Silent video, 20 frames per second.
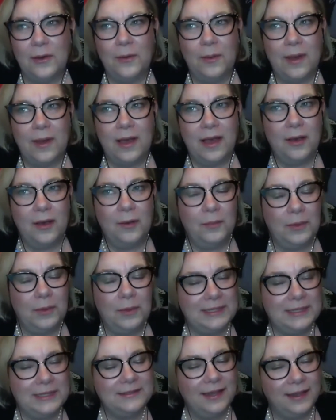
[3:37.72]

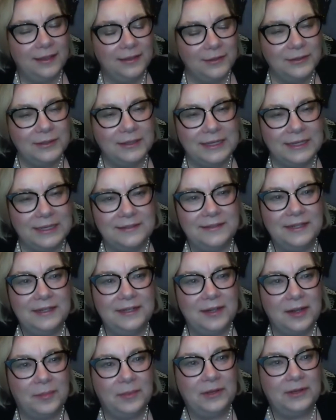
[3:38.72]
So when we take a look
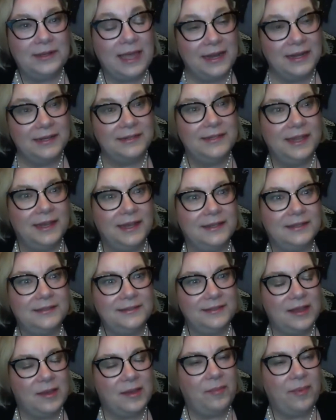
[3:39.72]
at CDW and kind of
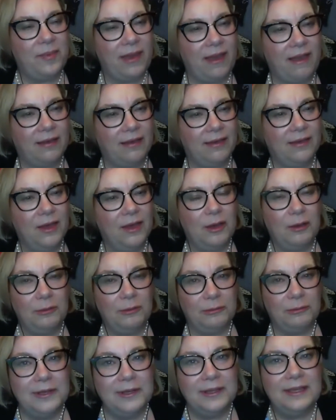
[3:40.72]
take a step back,
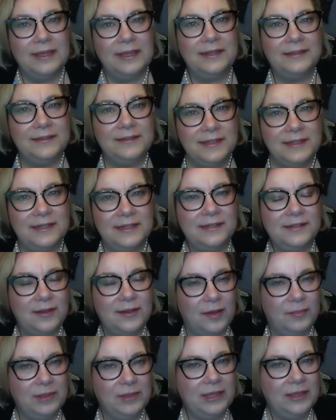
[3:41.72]
really
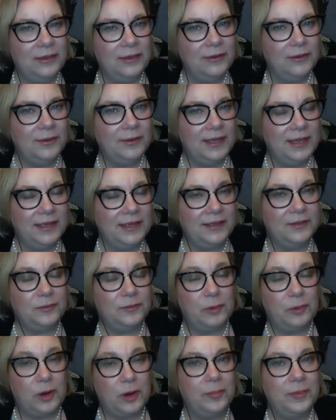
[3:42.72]
CDW
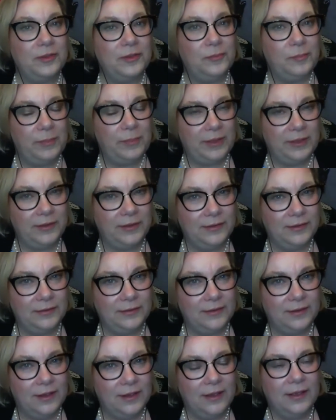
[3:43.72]
is
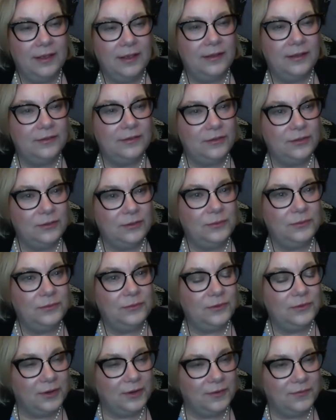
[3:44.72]
purpose-built
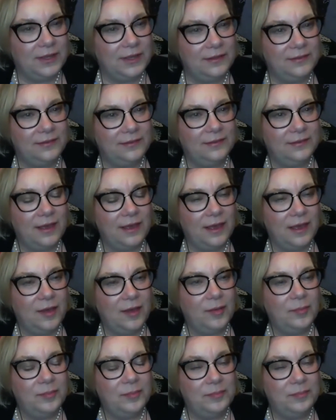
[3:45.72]
to service
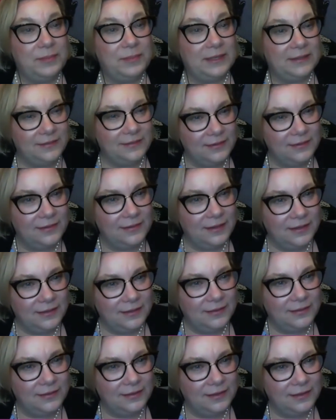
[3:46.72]

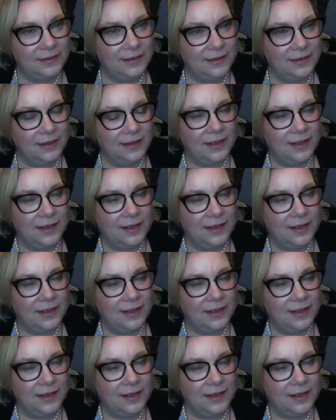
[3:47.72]
businesses,